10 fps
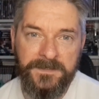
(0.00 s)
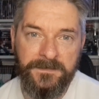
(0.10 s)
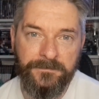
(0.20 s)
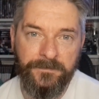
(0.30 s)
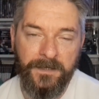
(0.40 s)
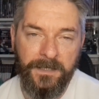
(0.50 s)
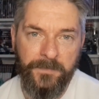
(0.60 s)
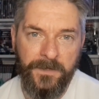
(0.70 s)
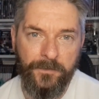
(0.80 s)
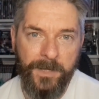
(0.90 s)
to finally
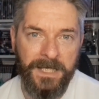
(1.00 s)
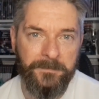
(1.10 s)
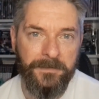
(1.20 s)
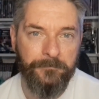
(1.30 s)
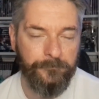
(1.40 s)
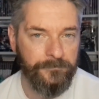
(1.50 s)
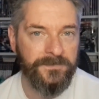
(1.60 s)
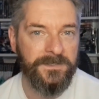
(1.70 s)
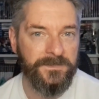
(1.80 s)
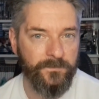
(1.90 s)
pick up Enemy
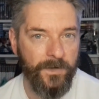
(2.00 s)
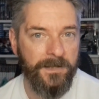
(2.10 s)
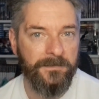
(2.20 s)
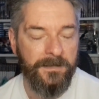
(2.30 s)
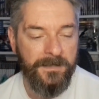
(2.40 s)
Front as well.